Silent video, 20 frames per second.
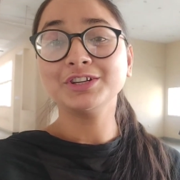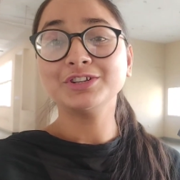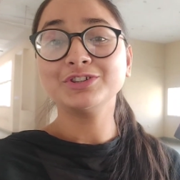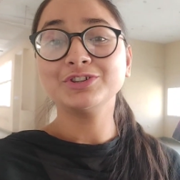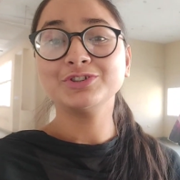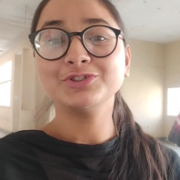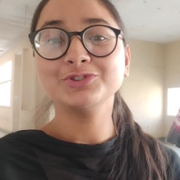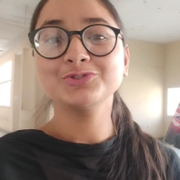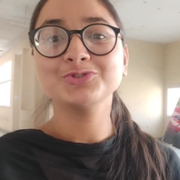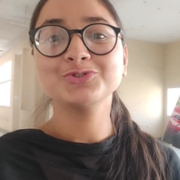
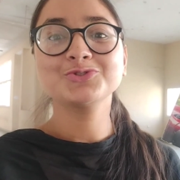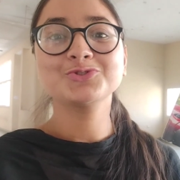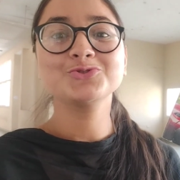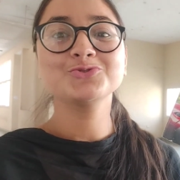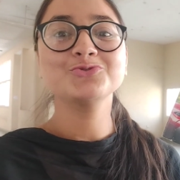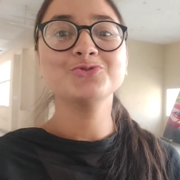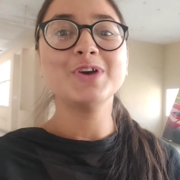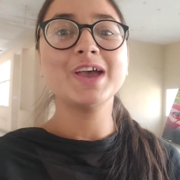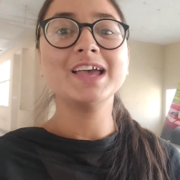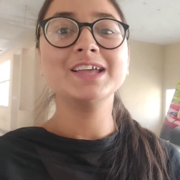introduced
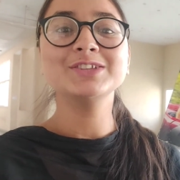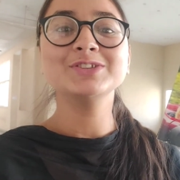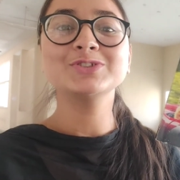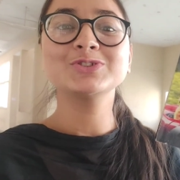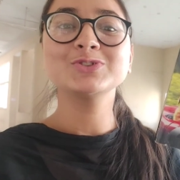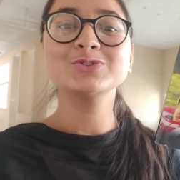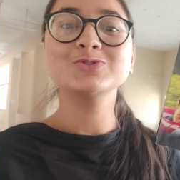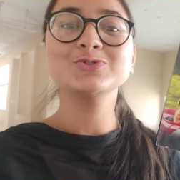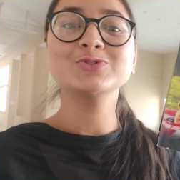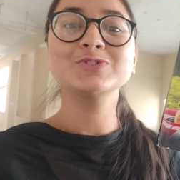to
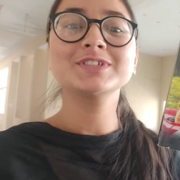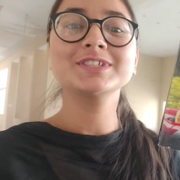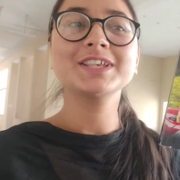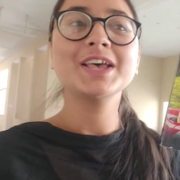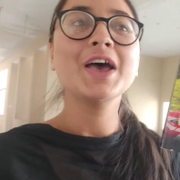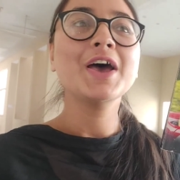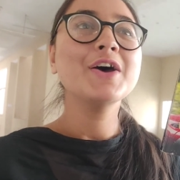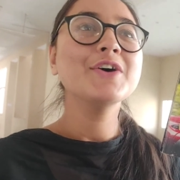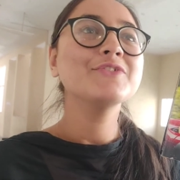Enzo's